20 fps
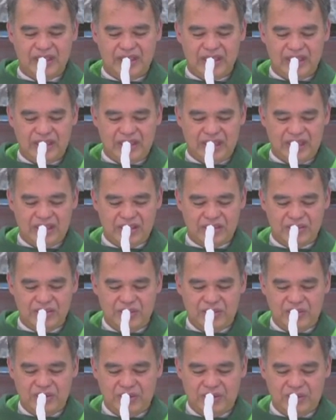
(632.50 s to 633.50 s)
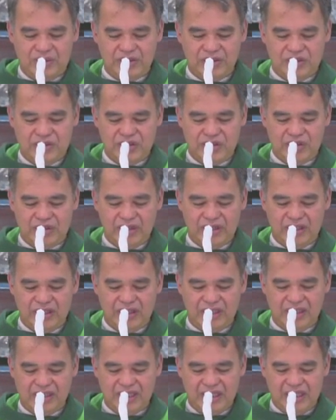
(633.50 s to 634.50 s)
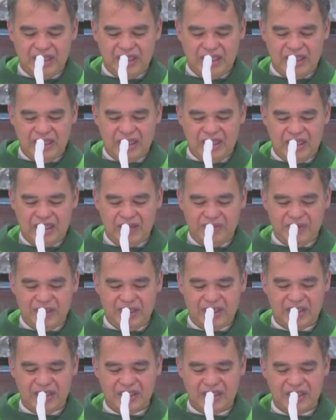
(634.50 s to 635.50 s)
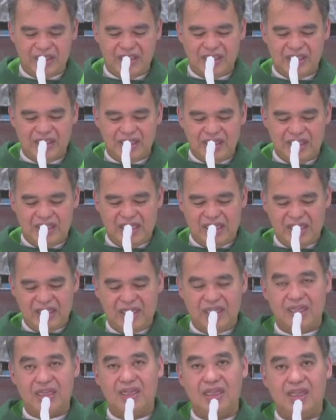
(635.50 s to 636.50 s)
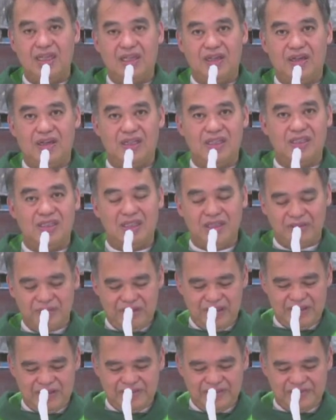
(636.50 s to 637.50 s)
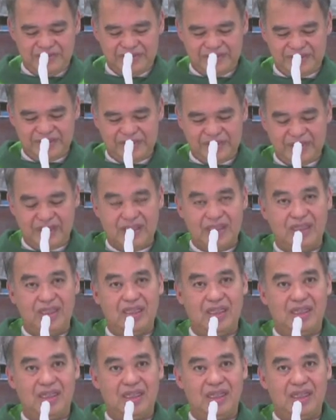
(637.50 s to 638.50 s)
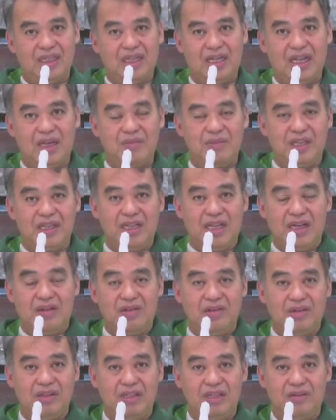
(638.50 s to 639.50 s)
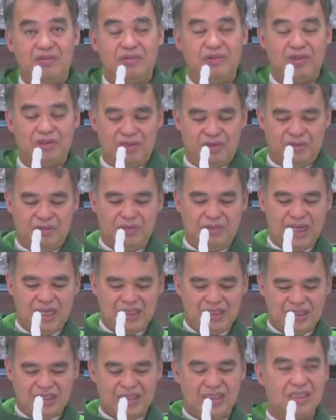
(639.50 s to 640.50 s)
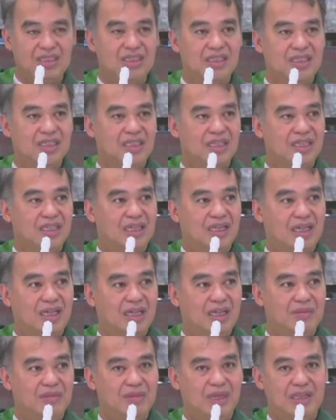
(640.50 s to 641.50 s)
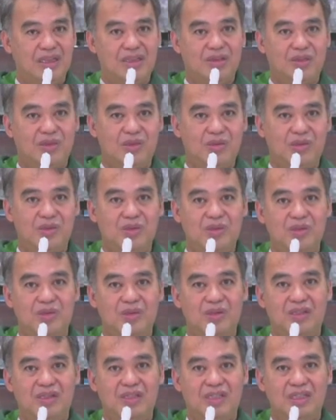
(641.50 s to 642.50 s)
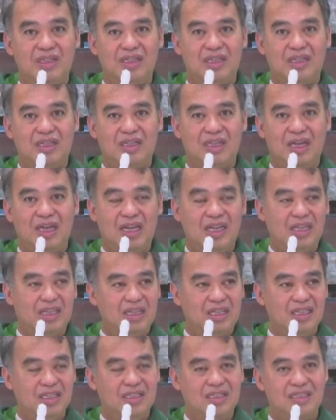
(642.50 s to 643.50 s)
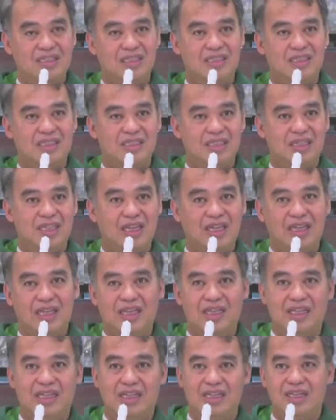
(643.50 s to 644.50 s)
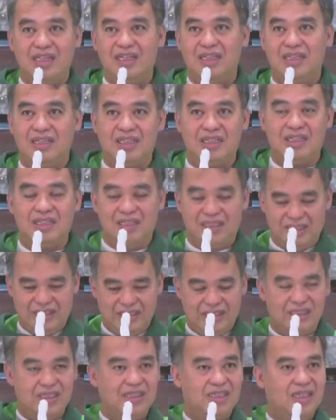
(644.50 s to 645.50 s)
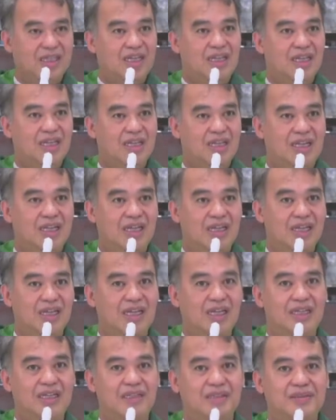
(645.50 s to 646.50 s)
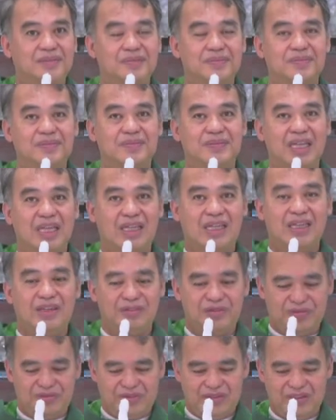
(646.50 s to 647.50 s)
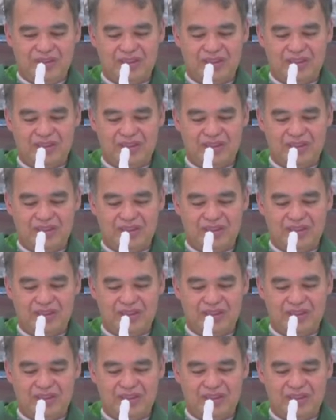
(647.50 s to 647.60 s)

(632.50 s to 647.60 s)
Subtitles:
There is more joy in giving than in receiving. Coming down here for Mass, I met two ladies carrying a gift.